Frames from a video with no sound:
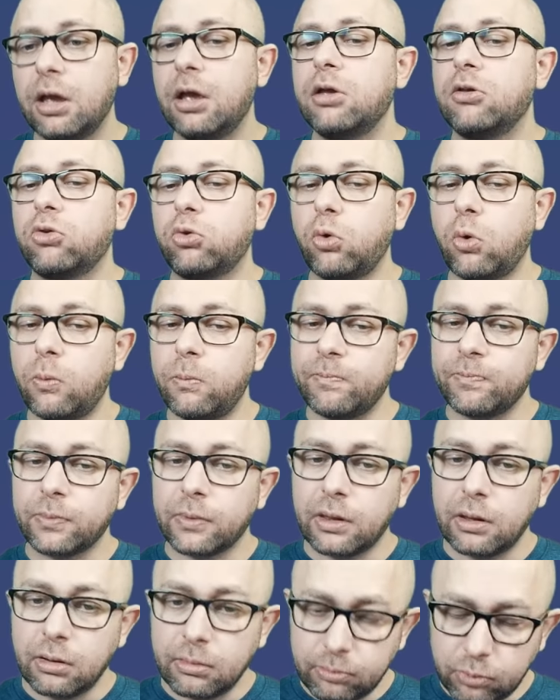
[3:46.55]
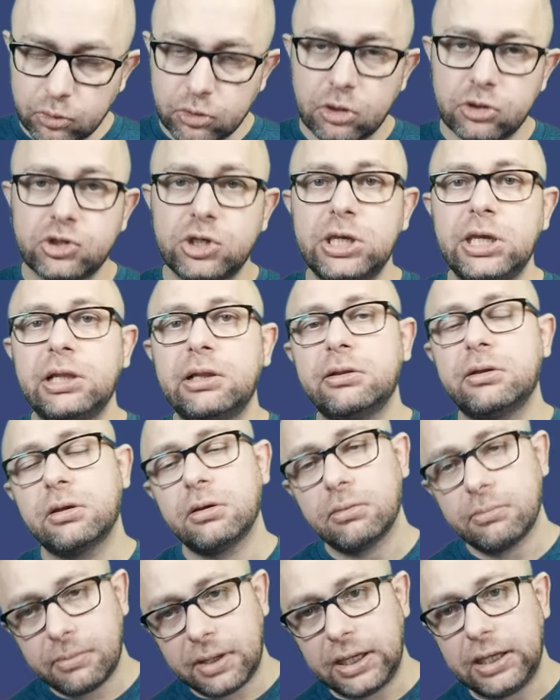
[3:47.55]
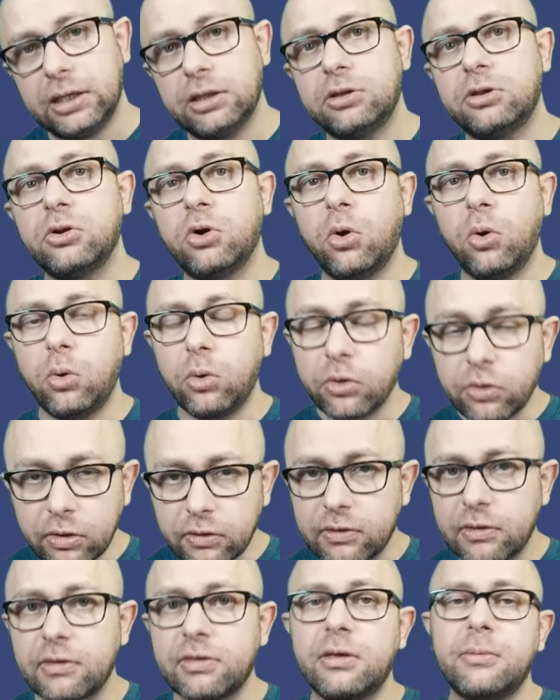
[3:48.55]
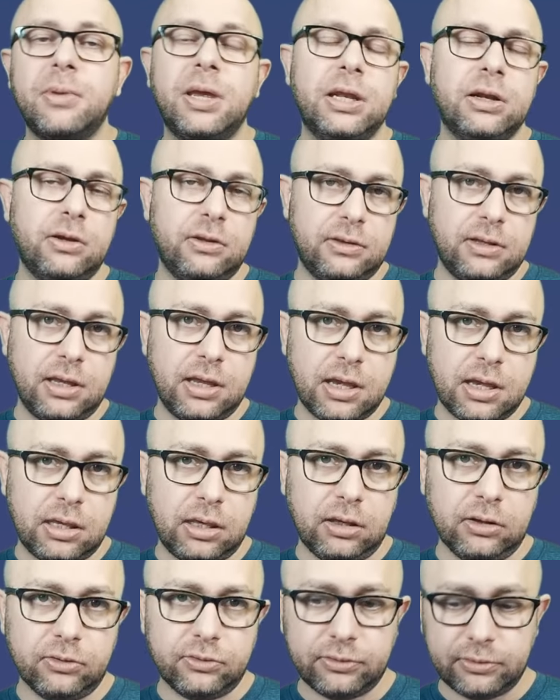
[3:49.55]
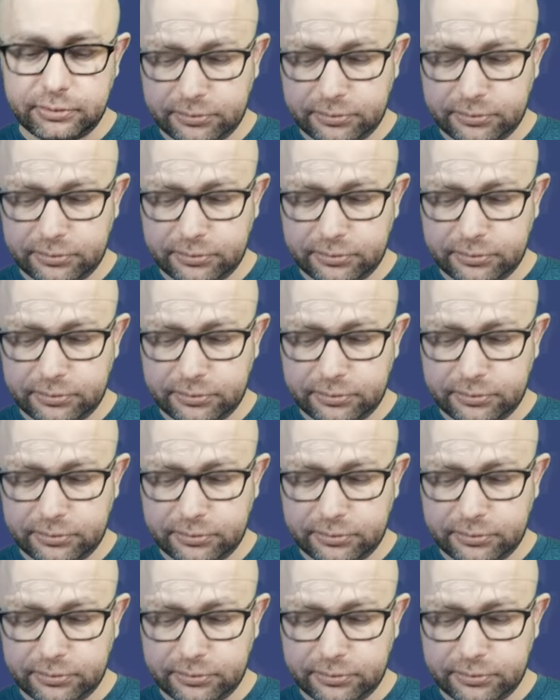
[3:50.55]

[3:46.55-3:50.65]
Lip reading: So put a shield, make it grow. This is the main idea here.